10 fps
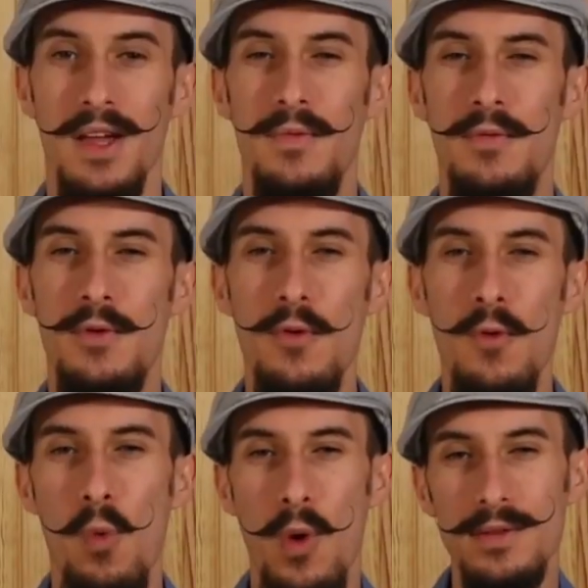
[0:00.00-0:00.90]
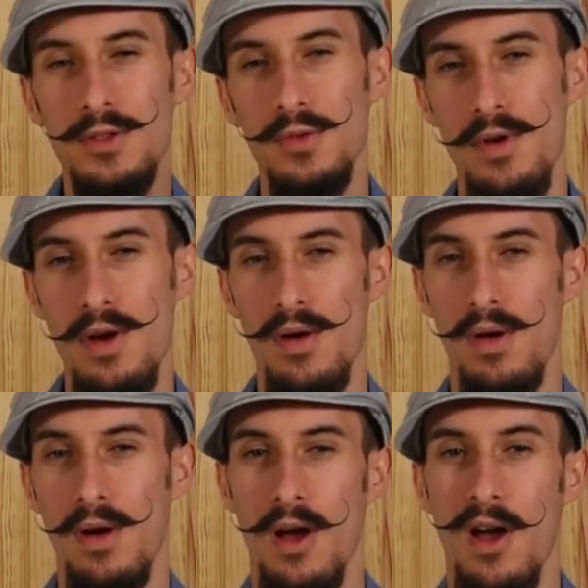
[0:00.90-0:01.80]
If you want to
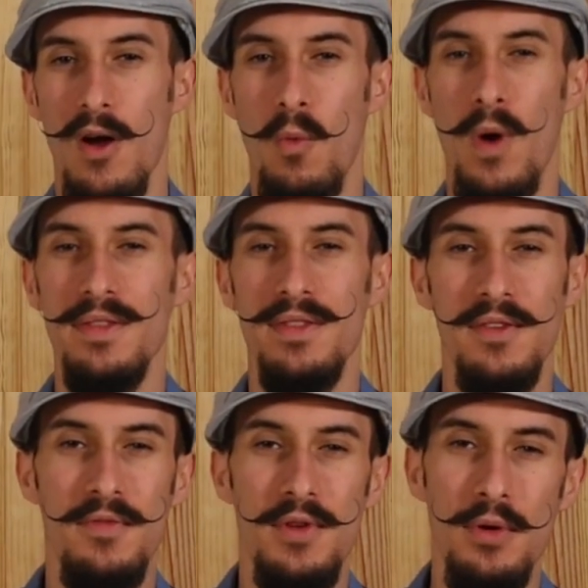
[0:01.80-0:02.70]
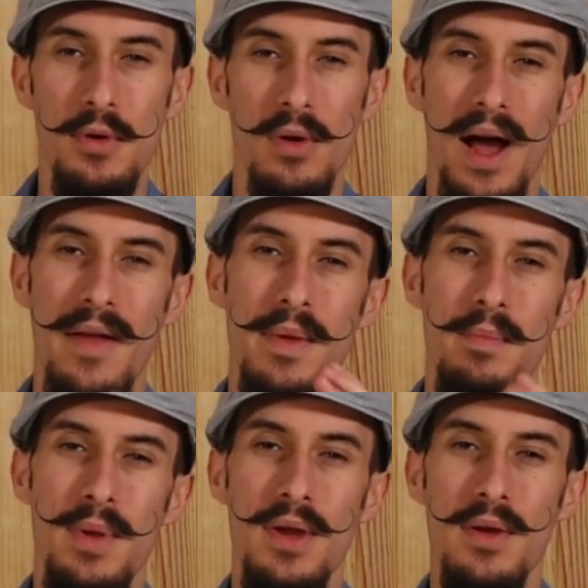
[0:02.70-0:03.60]
know what the fuel and the
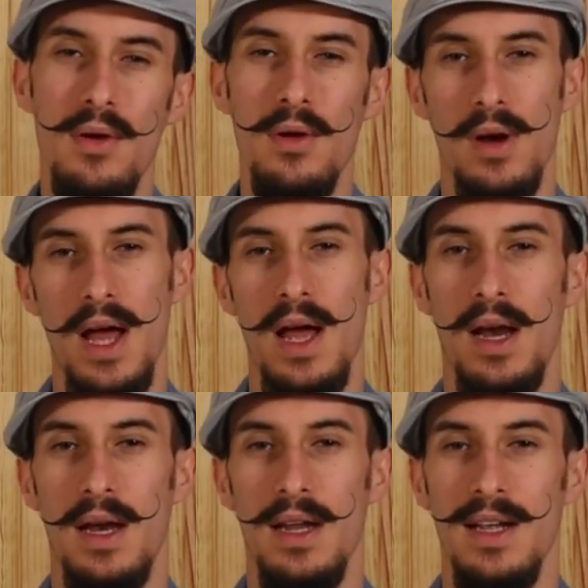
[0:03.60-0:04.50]
vehicle are,